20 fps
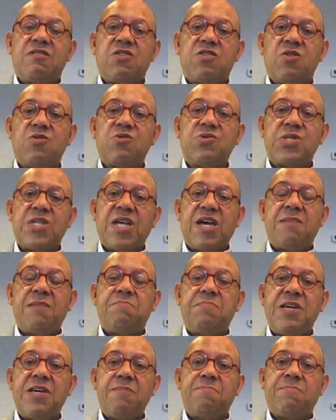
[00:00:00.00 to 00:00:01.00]
Those
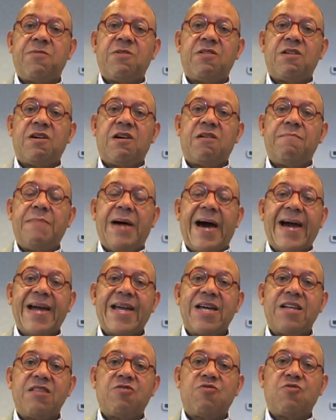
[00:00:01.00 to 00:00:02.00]
same people are
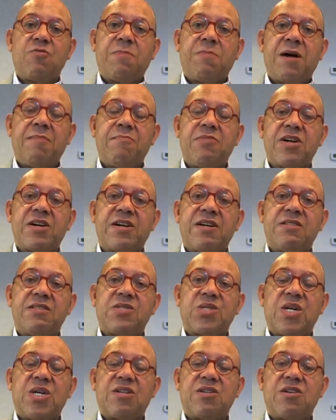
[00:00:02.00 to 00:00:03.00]
backing the
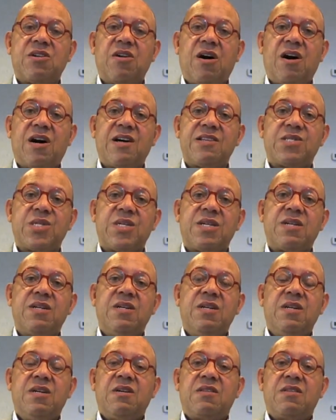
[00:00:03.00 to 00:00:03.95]
Republicans and causing